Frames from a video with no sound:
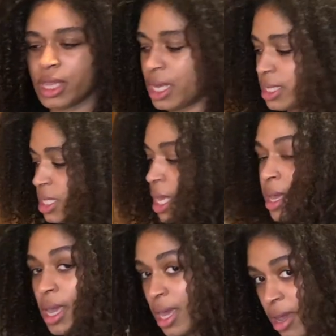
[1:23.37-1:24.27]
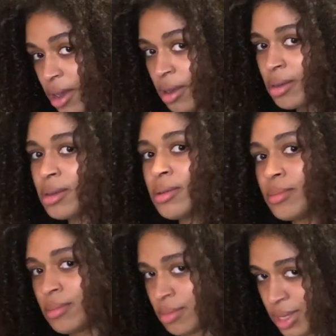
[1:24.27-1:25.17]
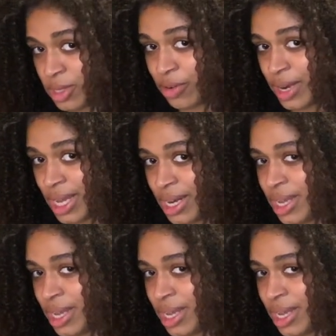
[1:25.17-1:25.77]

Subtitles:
that's here is already in